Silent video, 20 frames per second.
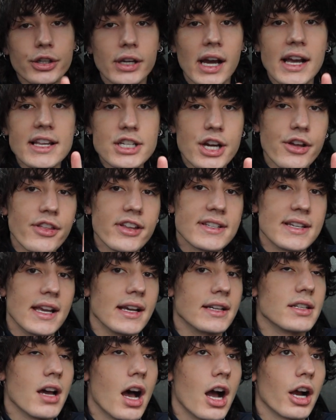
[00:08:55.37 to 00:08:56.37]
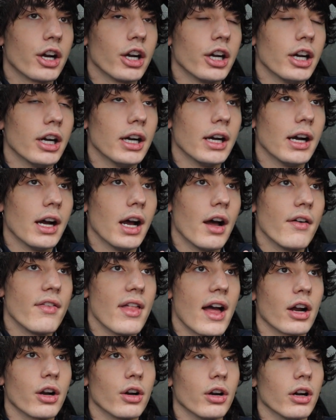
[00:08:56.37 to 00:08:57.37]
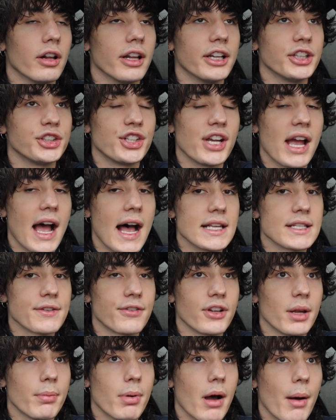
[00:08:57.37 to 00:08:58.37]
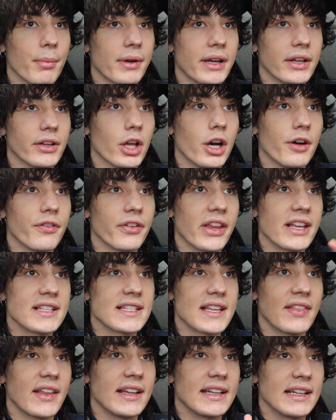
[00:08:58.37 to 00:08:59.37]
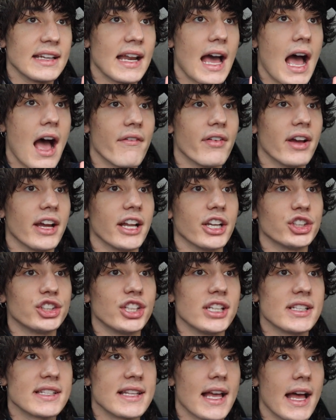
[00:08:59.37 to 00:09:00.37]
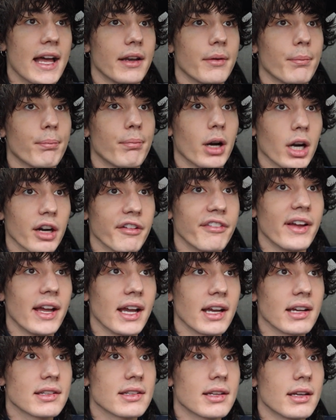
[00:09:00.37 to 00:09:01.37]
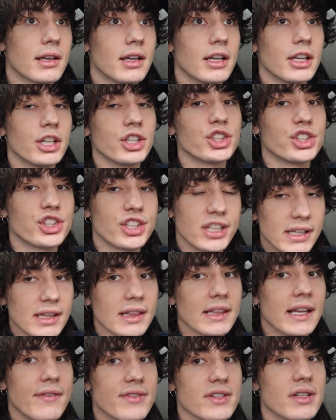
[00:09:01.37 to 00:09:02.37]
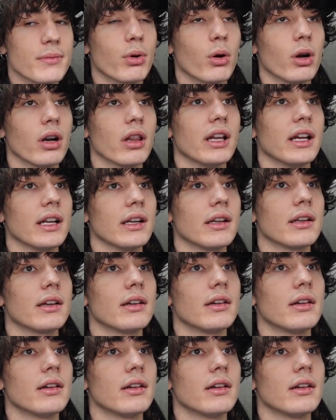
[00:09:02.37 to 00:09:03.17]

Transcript: Do you guys know the TikToker of that girl and she asked for the pumpkin loaf and they said they didn't have it and she said, perfect. She lives in Portland.